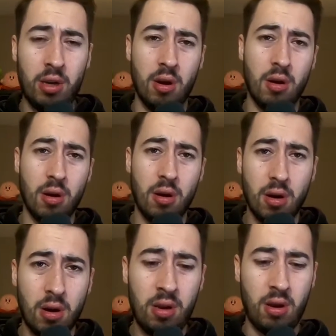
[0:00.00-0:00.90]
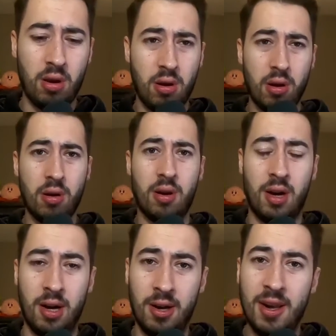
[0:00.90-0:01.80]

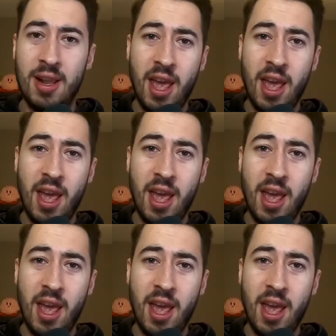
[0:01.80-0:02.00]
Yeah.